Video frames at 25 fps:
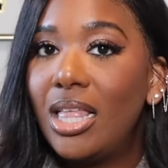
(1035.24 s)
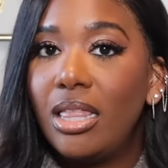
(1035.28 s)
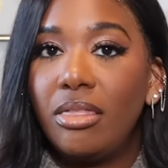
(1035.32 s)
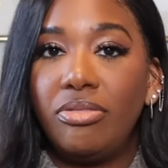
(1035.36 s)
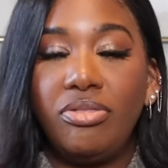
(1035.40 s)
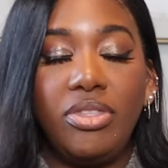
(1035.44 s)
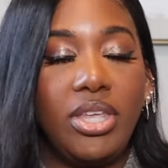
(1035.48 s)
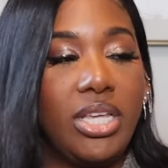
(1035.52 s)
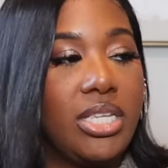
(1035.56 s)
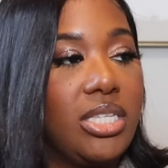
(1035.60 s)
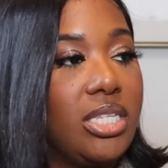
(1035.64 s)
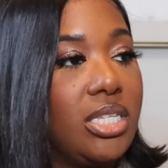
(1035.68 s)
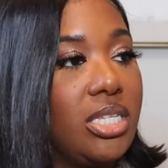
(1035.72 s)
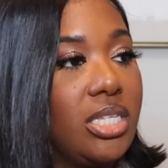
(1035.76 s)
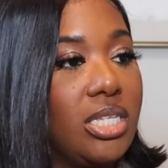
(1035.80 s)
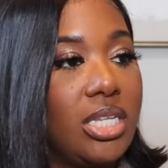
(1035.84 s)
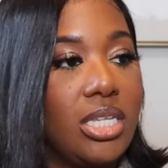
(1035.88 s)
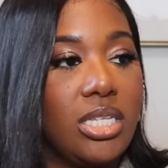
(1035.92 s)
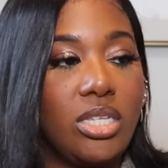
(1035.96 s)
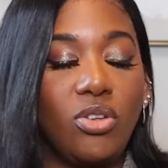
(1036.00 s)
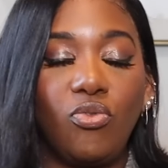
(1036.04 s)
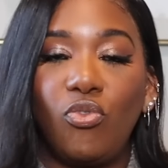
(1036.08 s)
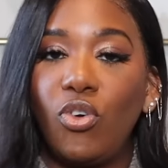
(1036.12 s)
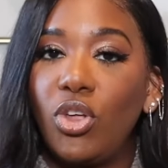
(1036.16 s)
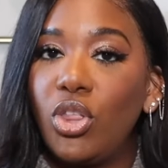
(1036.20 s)
This
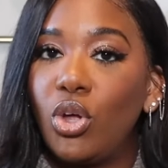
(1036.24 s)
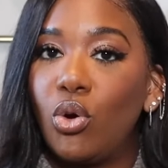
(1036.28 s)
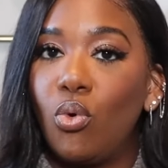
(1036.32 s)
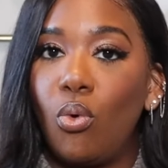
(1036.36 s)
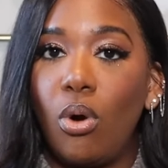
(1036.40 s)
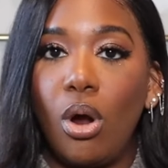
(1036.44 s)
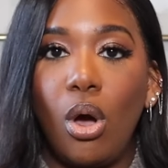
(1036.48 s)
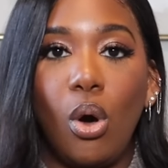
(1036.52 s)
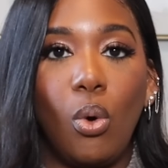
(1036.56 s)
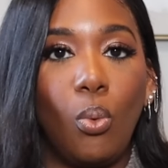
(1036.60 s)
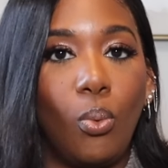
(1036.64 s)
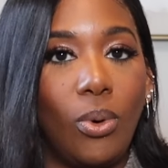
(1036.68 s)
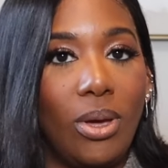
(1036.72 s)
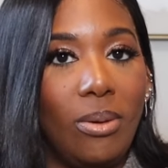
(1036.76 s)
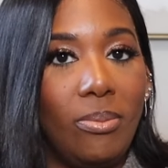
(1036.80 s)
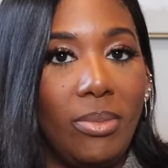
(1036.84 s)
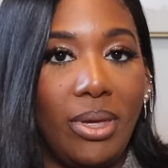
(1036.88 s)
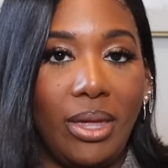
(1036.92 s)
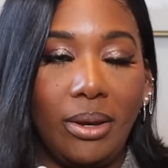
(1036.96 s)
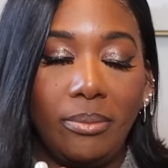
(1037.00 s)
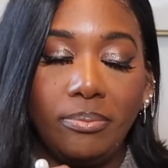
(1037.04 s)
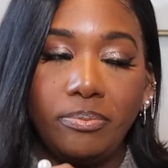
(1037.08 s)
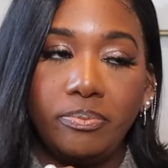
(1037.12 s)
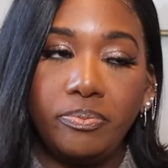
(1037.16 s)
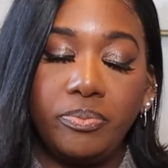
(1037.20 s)
is for the grown
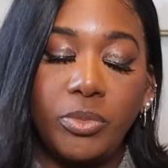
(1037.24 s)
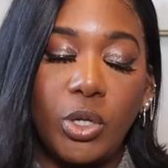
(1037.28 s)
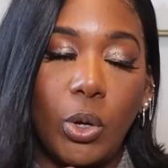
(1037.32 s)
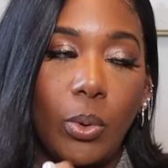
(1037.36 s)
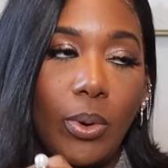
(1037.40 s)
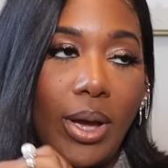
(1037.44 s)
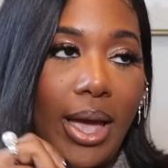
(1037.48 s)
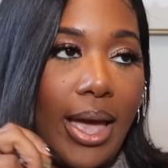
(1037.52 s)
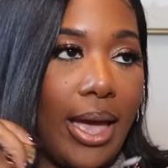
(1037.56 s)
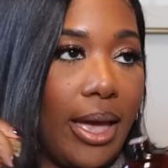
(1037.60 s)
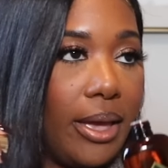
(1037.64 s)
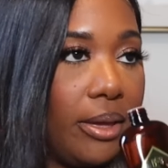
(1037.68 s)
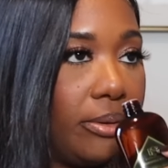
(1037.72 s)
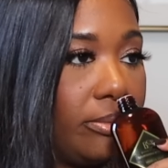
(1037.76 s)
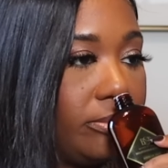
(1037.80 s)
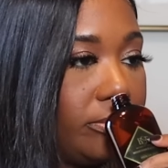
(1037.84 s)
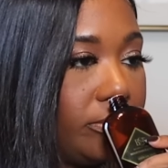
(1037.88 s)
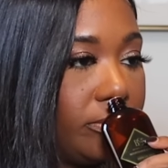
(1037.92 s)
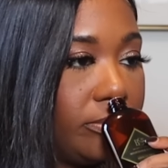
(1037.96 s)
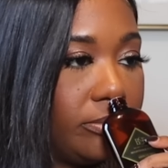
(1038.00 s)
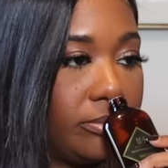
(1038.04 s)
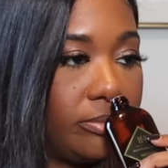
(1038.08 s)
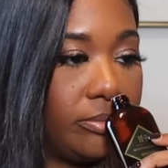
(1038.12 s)
women, okay?